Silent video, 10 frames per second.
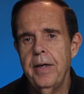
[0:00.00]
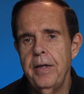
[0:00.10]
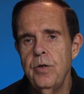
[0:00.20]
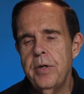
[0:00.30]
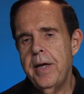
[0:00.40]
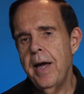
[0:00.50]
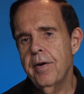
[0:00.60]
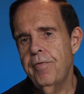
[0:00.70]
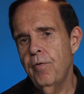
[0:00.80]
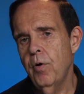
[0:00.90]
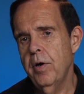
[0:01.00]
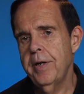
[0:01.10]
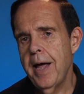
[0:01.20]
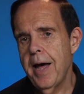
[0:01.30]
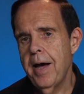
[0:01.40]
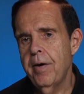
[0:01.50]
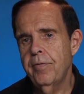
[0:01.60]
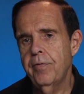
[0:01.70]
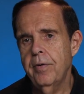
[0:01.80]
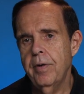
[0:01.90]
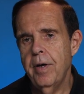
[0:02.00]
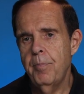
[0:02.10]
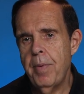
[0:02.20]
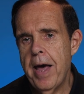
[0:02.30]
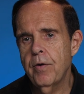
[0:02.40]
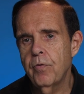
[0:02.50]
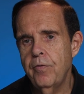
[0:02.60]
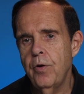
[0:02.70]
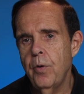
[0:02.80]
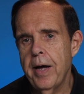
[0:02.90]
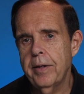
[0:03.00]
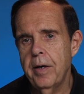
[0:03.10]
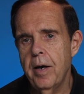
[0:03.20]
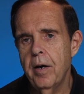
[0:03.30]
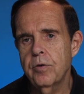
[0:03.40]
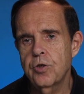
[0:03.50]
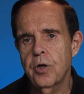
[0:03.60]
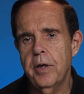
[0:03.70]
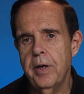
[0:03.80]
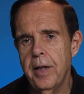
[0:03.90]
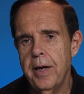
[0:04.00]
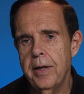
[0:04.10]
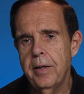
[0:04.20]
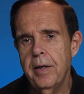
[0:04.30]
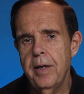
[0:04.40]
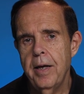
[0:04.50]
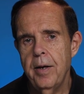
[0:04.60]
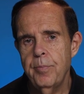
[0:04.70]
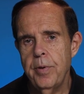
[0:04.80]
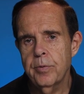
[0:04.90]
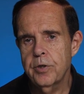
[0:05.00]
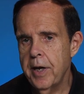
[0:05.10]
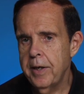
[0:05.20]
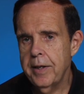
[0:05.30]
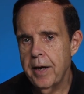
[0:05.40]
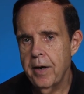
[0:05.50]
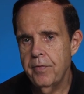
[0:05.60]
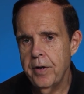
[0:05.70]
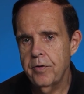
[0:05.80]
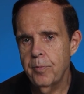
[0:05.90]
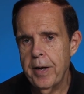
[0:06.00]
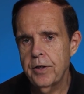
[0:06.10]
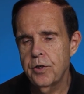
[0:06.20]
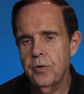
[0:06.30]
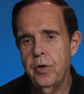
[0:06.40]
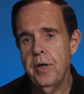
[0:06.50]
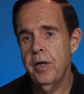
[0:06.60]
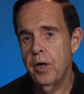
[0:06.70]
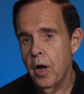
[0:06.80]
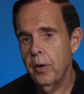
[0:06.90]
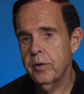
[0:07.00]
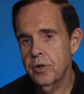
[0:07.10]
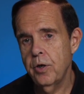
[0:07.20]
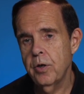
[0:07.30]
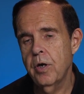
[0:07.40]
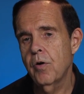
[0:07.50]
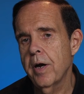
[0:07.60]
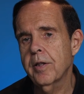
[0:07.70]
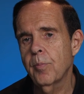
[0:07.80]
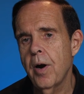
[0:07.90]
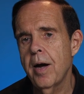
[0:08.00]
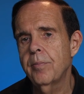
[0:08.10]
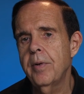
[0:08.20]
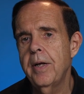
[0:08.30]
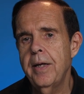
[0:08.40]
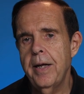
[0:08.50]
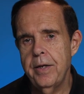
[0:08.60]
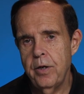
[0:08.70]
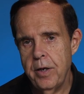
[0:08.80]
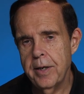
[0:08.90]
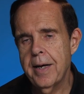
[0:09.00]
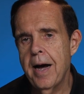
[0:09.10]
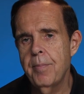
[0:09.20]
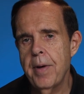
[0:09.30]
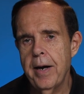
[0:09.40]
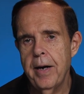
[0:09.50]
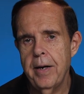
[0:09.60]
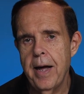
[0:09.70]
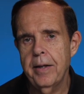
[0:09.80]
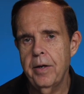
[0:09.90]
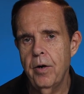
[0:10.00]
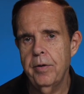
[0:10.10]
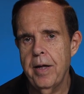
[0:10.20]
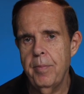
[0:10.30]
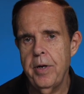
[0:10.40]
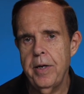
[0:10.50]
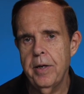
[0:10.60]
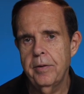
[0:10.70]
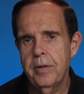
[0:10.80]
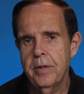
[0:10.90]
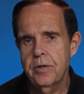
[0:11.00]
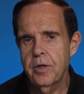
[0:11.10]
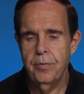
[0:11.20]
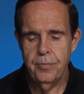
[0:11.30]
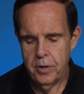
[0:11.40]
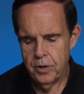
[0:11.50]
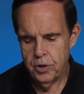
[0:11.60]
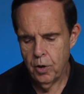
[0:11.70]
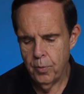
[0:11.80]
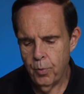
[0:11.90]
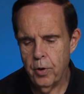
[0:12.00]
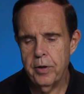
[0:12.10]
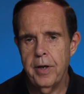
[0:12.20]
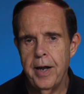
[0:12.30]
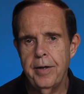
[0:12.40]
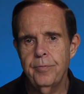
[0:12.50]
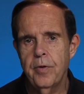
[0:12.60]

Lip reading: You can't afford to have a bad review out there circulating and people saying negative things about you. You need to know it so you can correct the problem, and you need to combat it out there on that media. So important today.